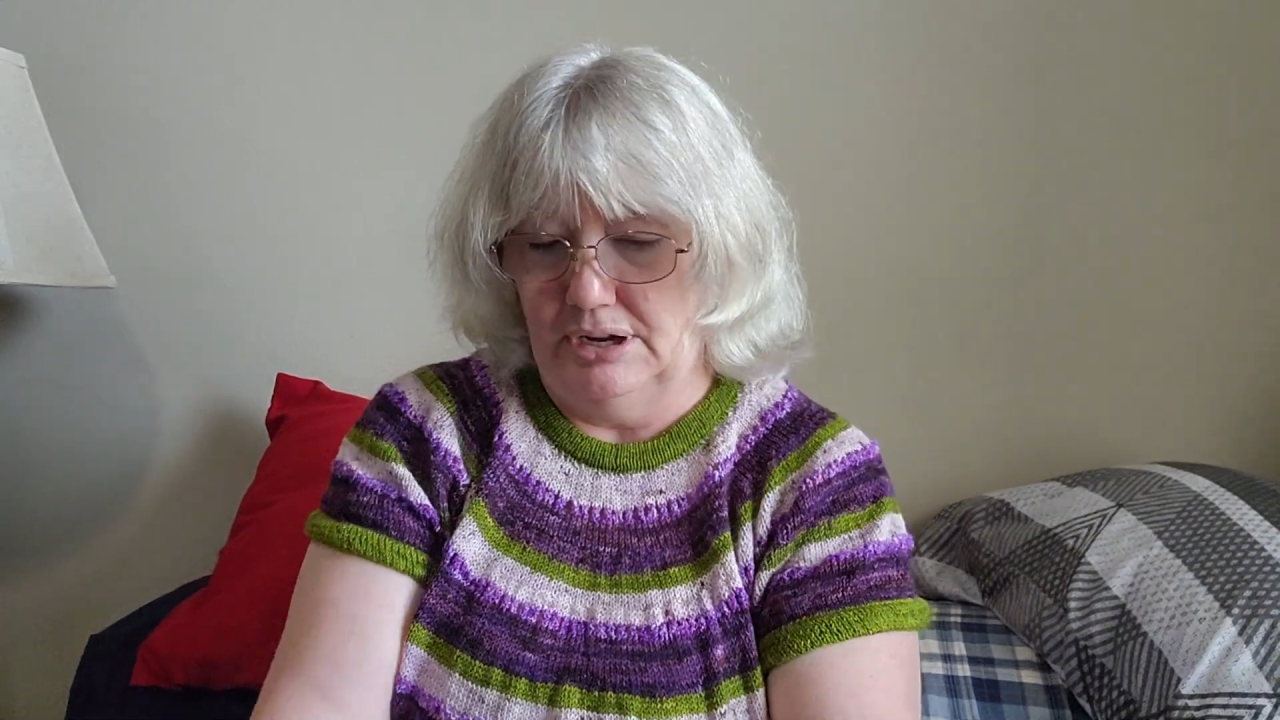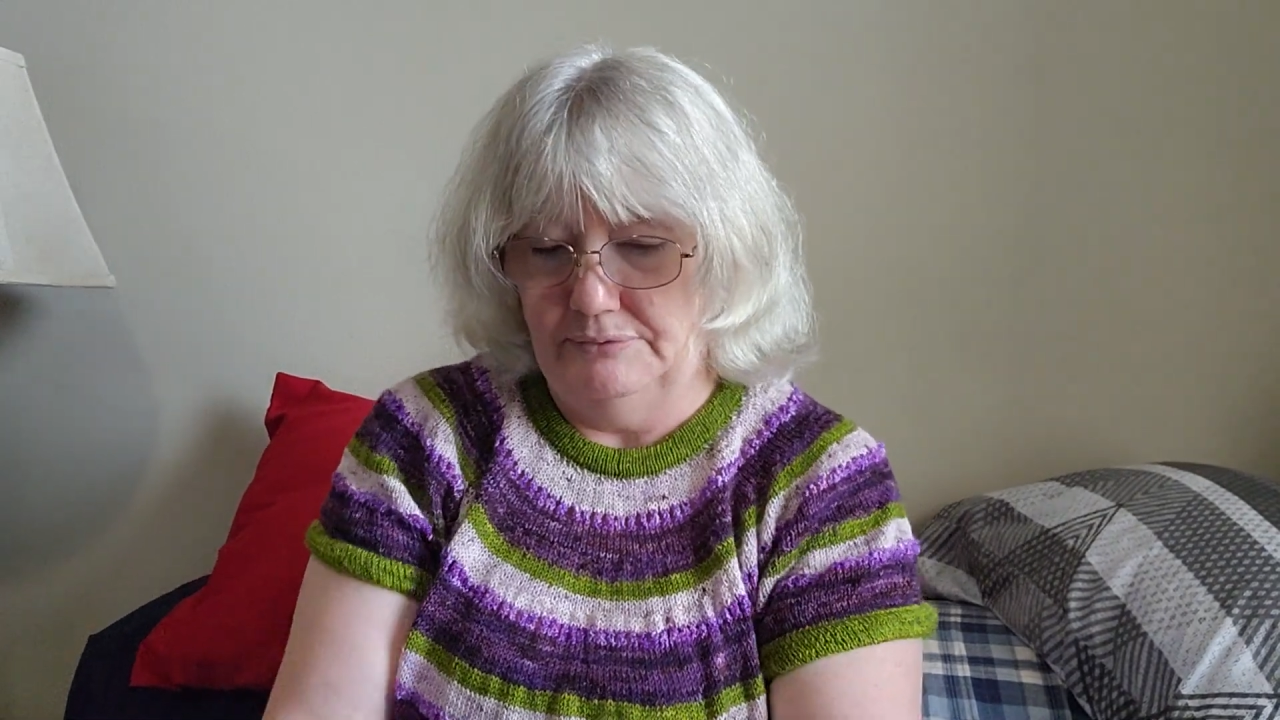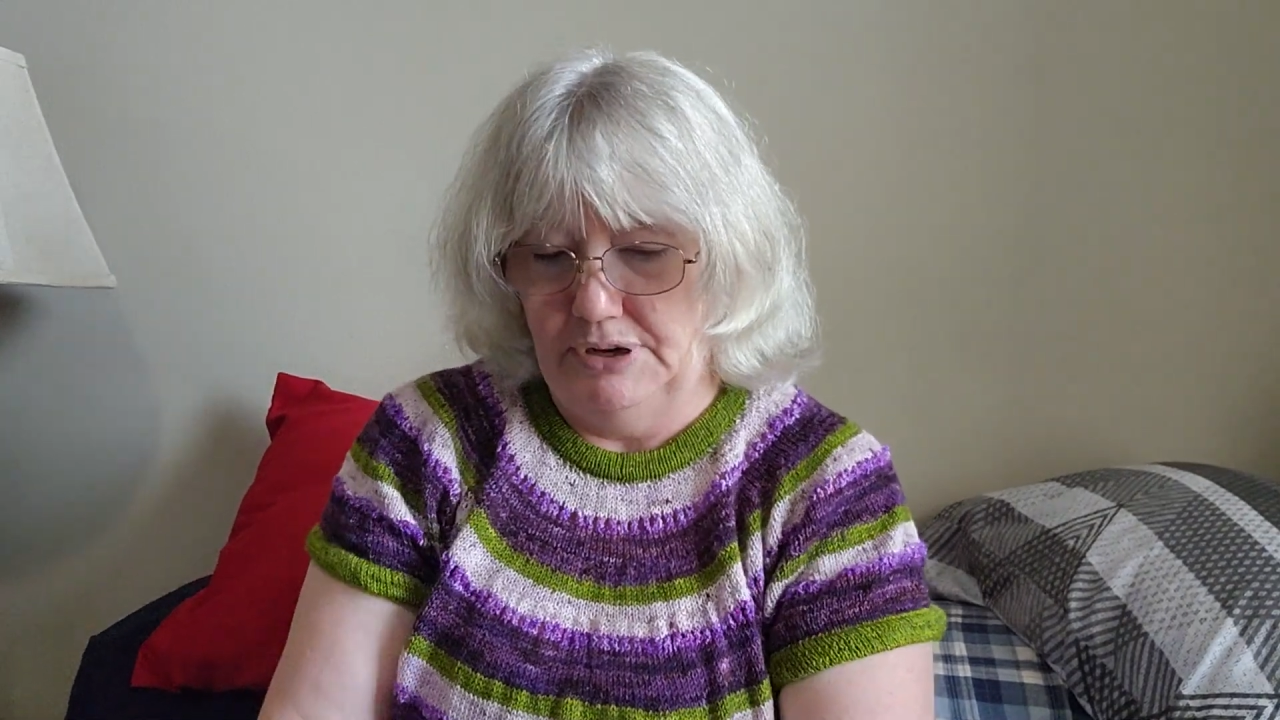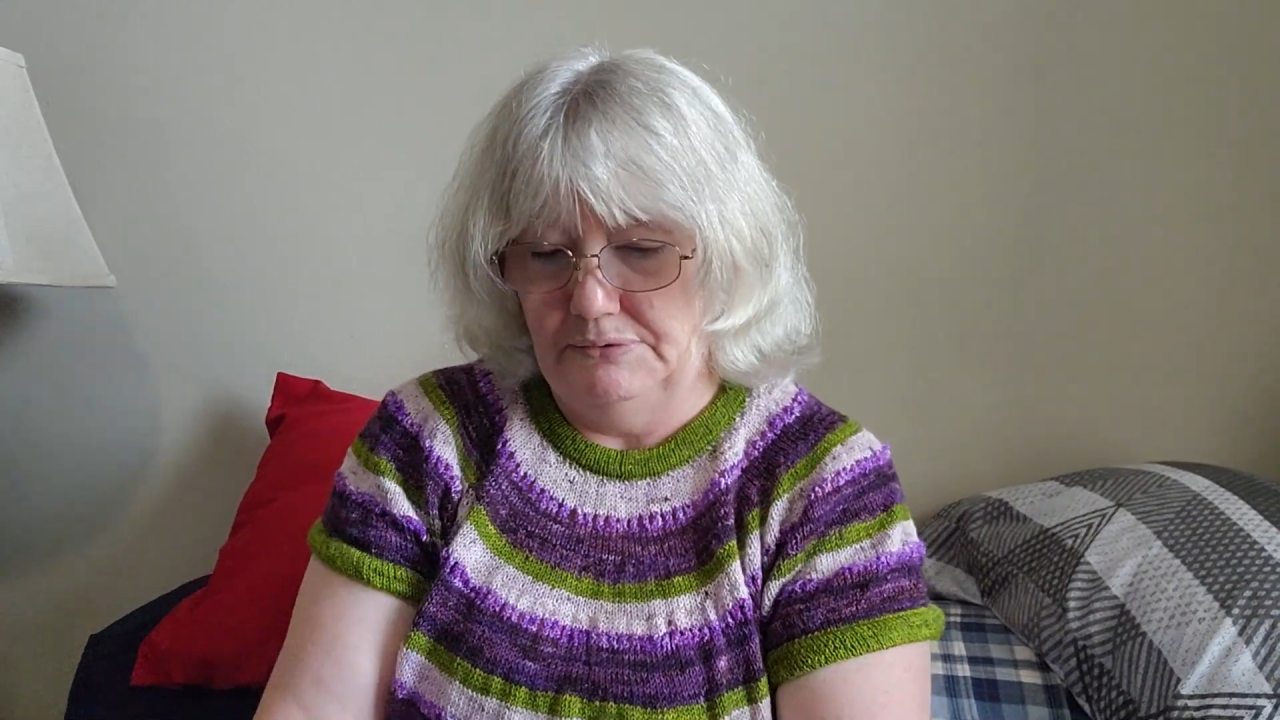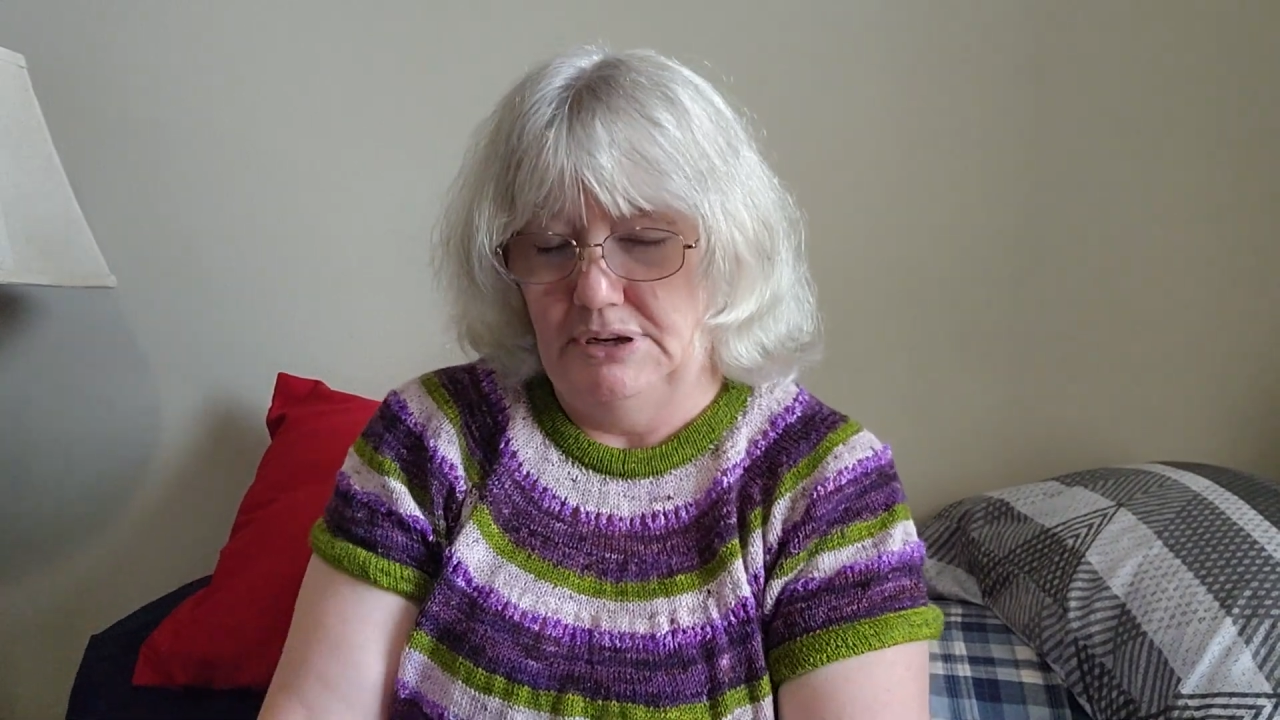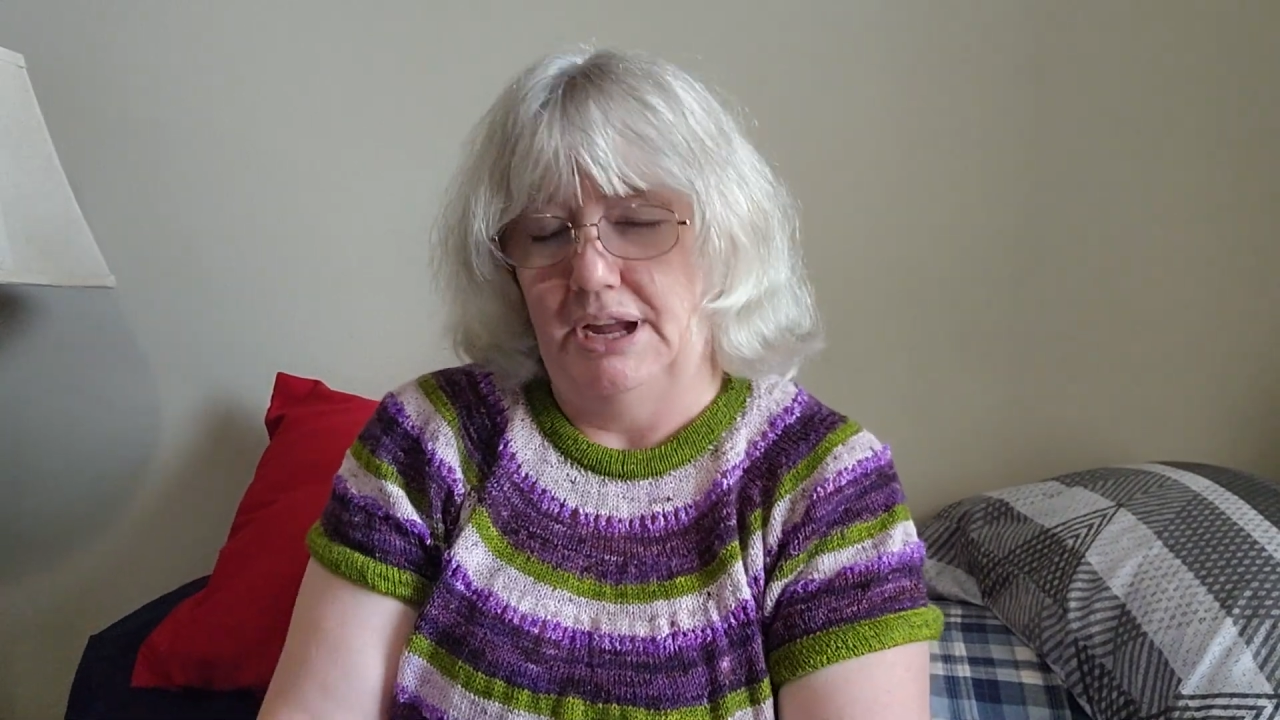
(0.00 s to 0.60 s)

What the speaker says: I maybe